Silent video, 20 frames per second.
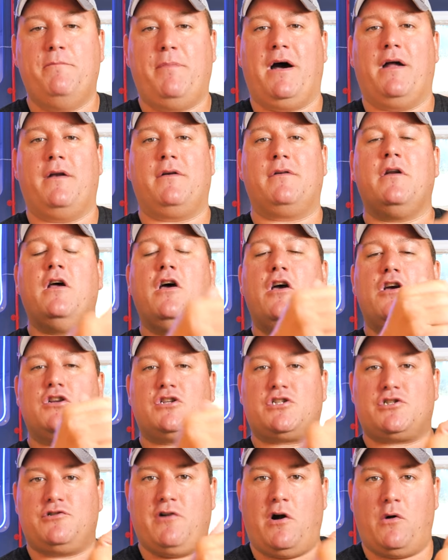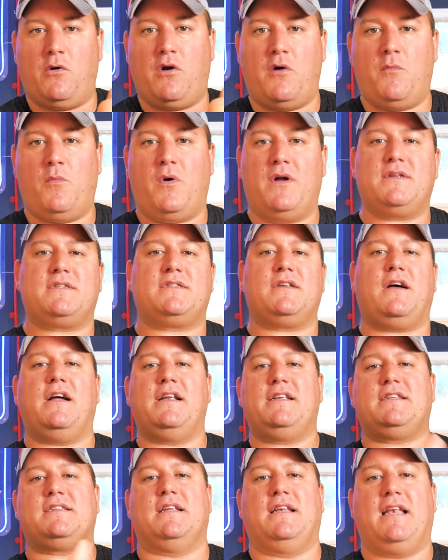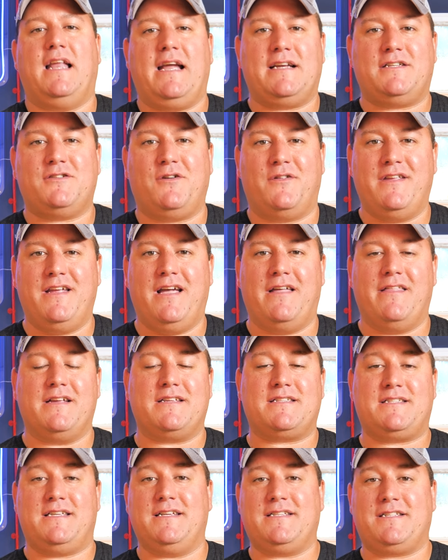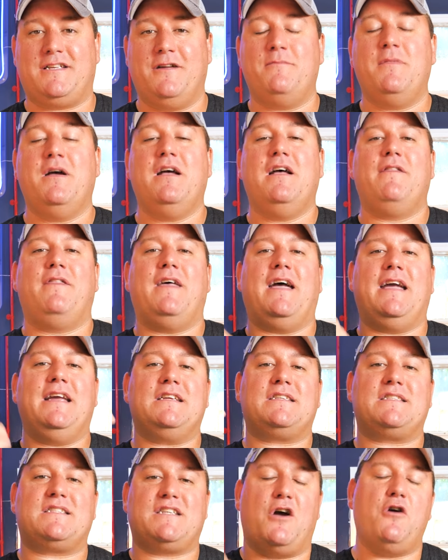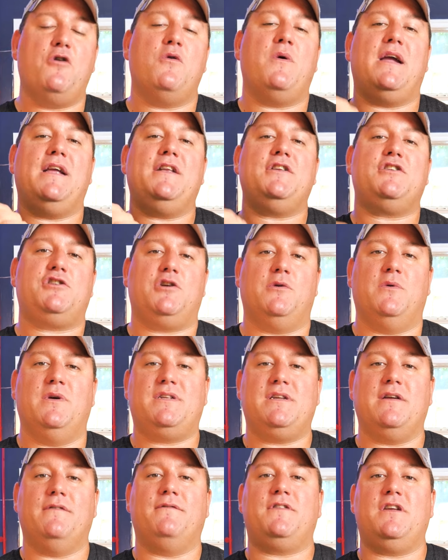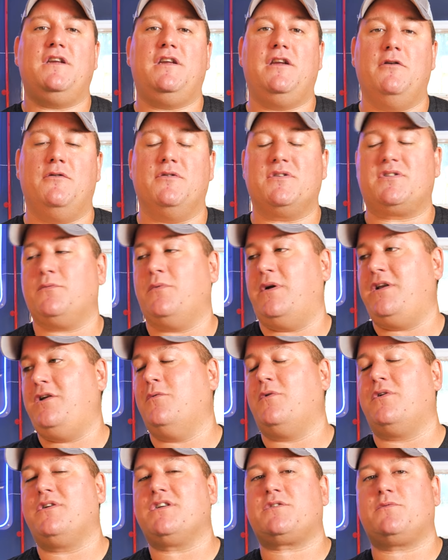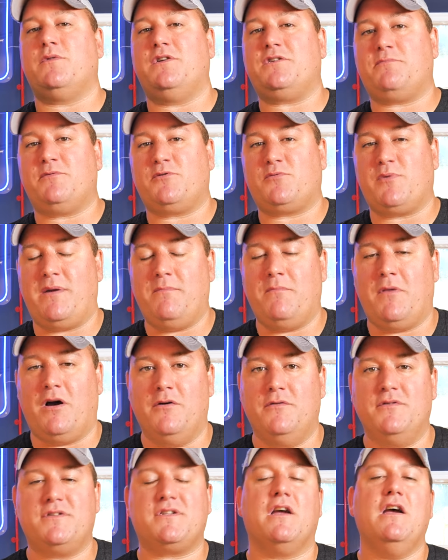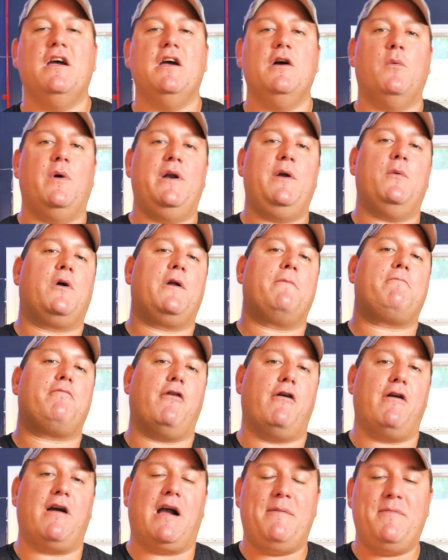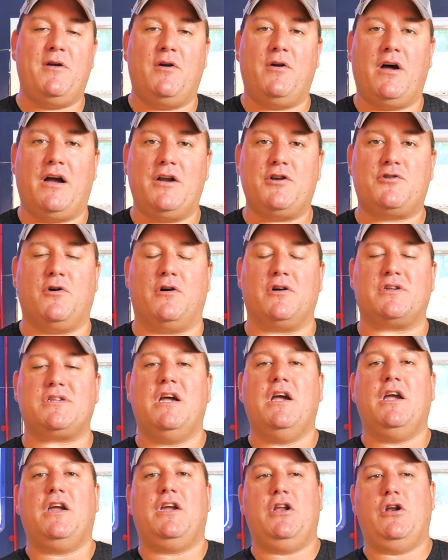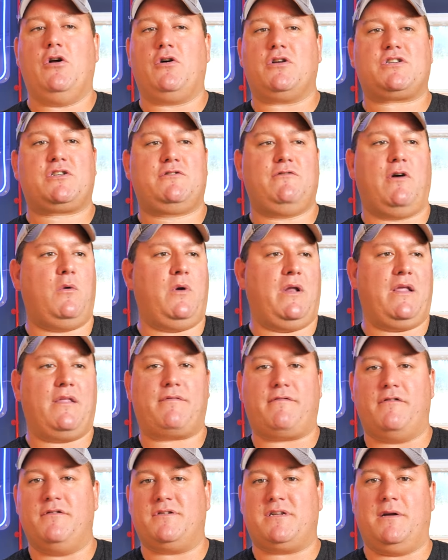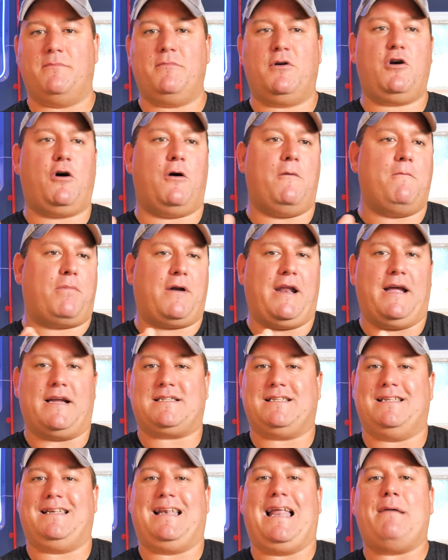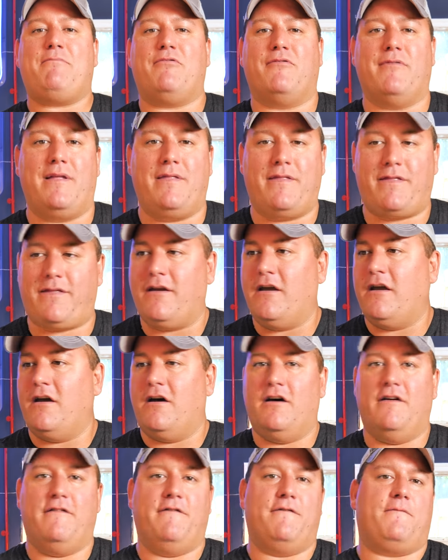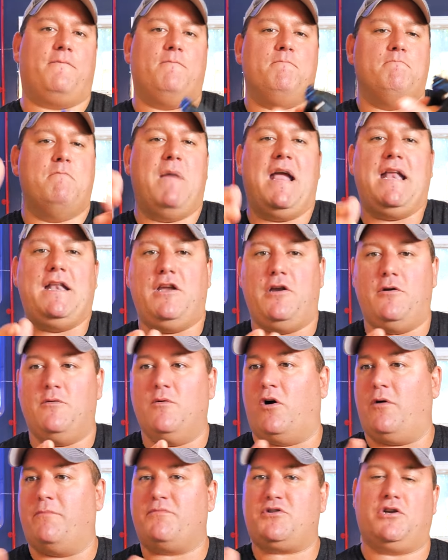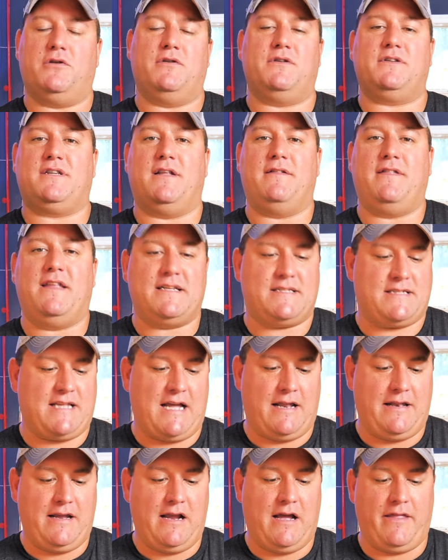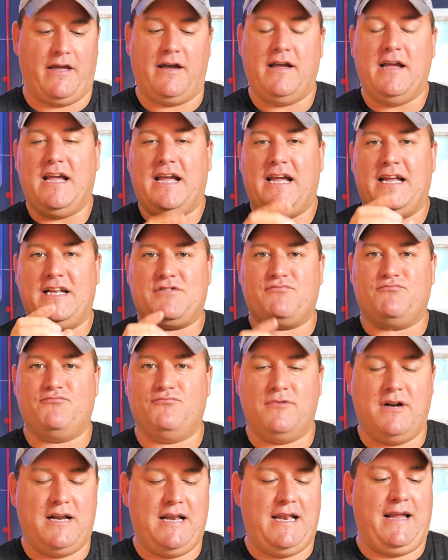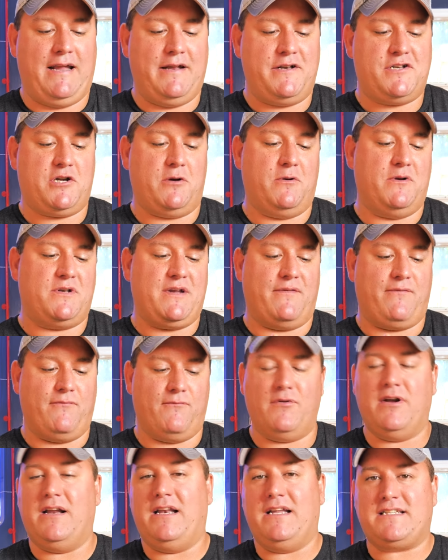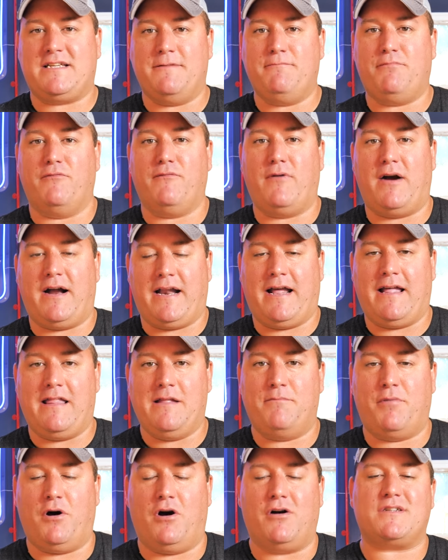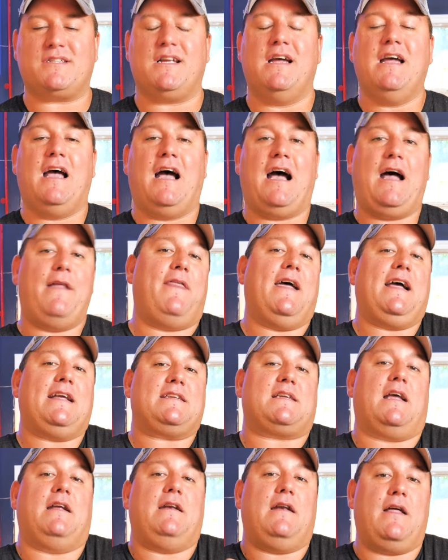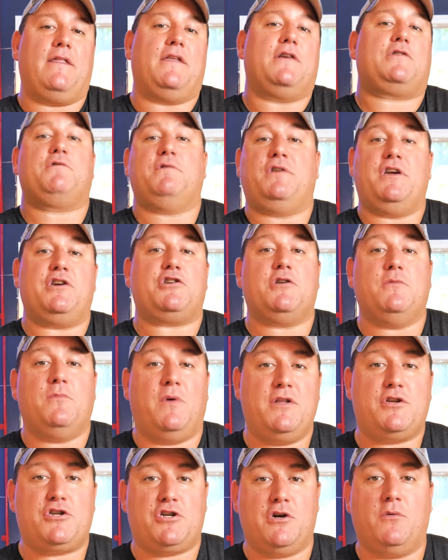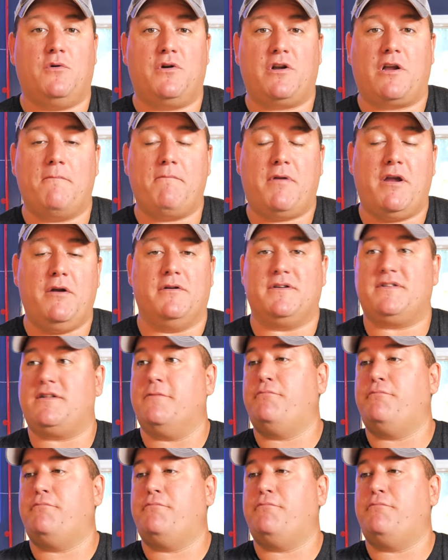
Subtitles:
button scroll on one side, select on the other system that is so intuitive to use. So when you wanna switch between modes, when you wanna program your Nitrox, you're not scrolling through some complex labyrinth of menu options and this, that, and the other. It's really intuitive and really simple right out of the box. And that's another tradition with Shearwater computers. The